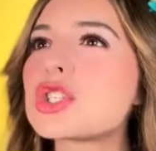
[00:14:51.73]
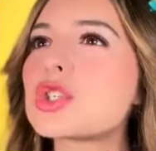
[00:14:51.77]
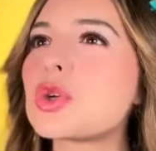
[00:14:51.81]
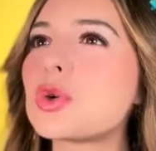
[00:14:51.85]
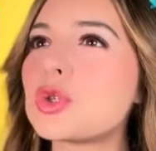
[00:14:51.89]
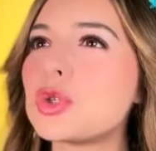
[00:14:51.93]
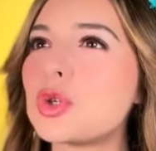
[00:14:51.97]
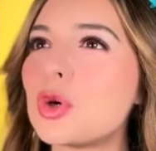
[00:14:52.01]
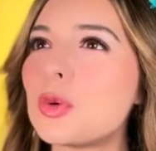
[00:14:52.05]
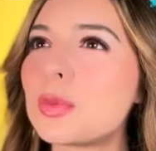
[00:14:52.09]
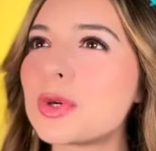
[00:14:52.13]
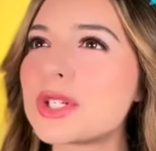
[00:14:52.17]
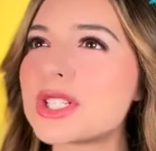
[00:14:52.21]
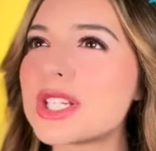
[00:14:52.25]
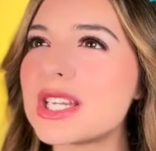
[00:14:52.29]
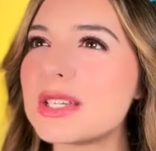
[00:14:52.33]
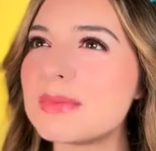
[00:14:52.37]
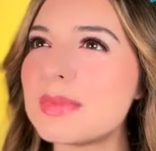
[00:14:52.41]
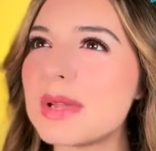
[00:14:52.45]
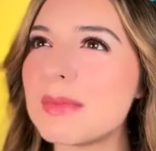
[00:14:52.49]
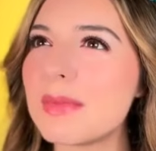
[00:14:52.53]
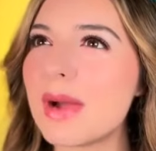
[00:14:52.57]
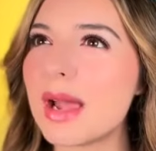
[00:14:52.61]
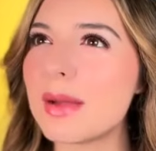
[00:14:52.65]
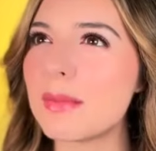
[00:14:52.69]
So you'll
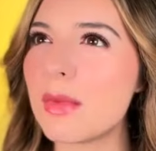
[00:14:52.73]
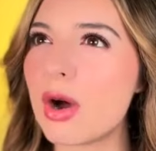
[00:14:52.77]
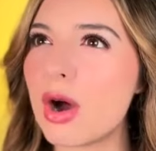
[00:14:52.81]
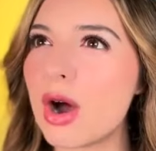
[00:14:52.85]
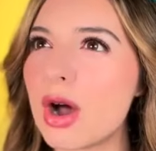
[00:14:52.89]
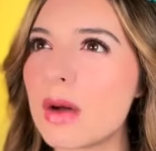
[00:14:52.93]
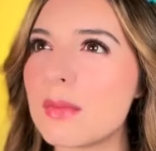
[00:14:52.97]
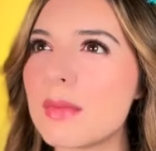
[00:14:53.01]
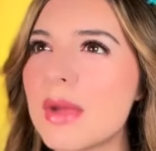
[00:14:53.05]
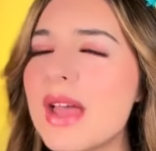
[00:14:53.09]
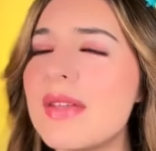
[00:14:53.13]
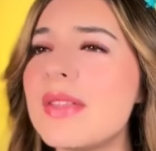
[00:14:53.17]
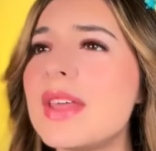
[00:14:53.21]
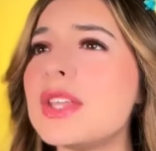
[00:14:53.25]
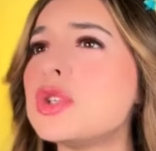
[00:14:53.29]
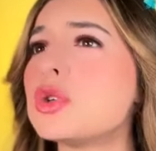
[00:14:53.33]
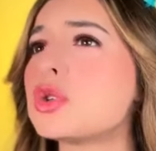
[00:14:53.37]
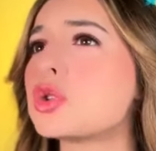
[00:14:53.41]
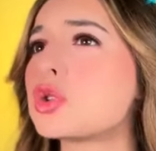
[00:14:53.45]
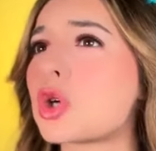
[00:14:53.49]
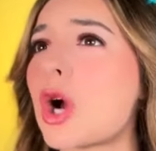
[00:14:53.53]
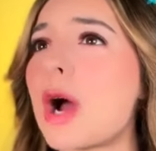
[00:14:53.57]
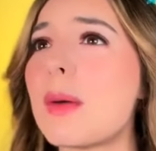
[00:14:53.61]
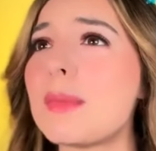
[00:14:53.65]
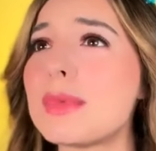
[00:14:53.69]
pretend to be my mom, and then
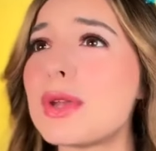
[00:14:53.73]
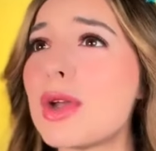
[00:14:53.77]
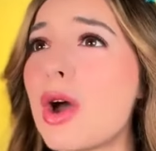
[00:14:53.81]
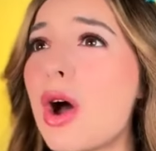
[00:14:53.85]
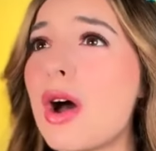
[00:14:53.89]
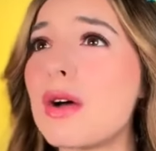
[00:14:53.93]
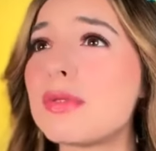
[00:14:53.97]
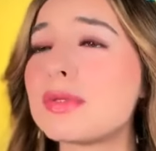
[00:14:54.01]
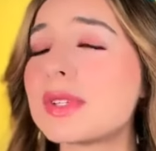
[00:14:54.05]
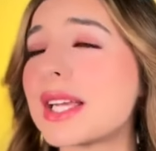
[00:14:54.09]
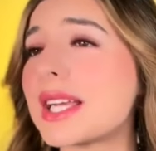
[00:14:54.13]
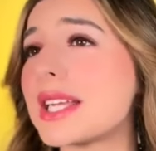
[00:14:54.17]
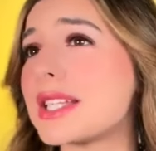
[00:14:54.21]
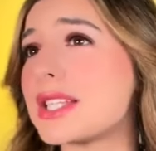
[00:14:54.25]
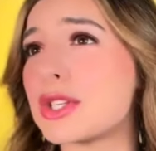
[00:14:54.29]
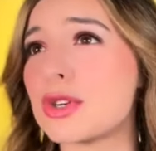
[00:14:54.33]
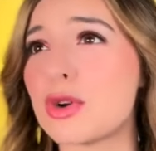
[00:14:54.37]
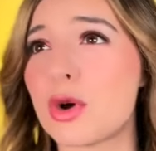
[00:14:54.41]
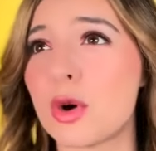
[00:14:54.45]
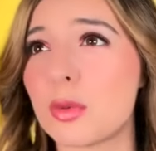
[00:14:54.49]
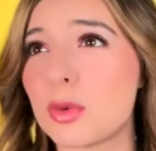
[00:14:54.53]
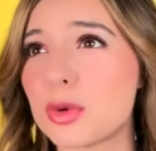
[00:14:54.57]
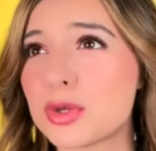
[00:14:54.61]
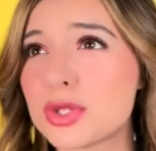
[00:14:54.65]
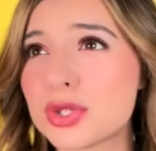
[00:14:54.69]
you'll drop me off like
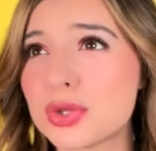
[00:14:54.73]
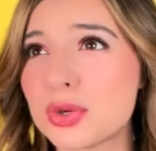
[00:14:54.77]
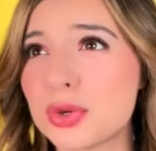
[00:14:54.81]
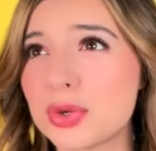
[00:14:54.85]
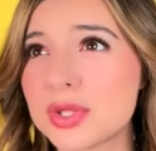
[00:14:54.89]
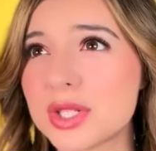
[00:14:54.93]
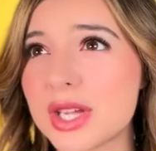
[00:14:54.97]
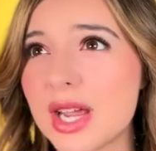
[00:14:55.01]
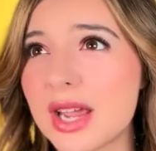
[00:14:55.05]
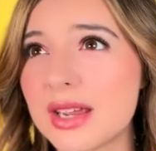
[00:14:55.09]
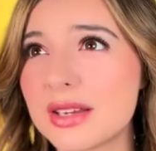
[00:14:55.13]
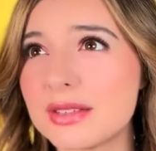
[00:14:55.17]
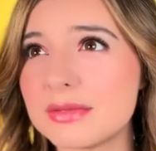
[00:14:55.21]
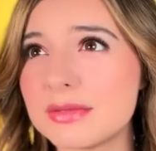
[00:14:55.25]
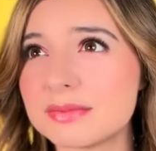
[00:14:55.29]
it's a normal school day.